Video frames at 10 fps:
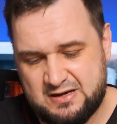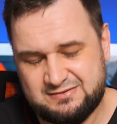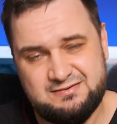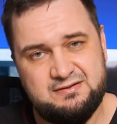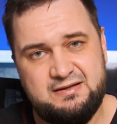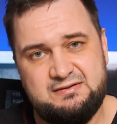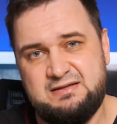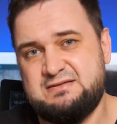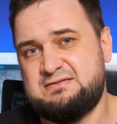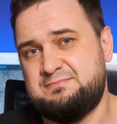but it
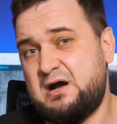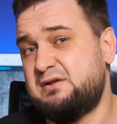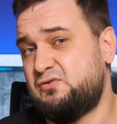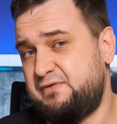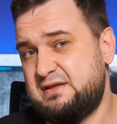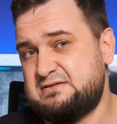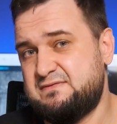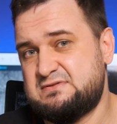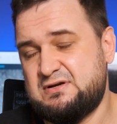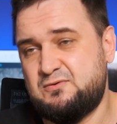is
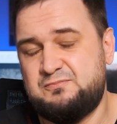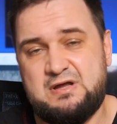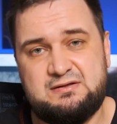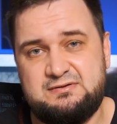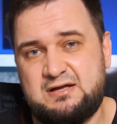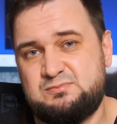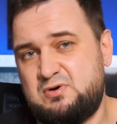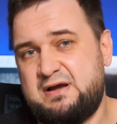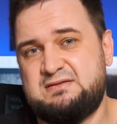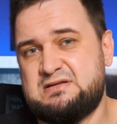unoffensive, so not that
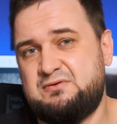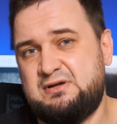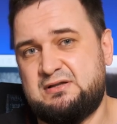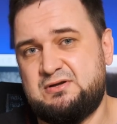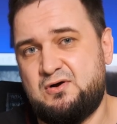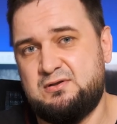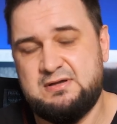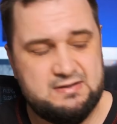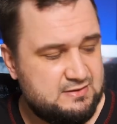bright sounding at all.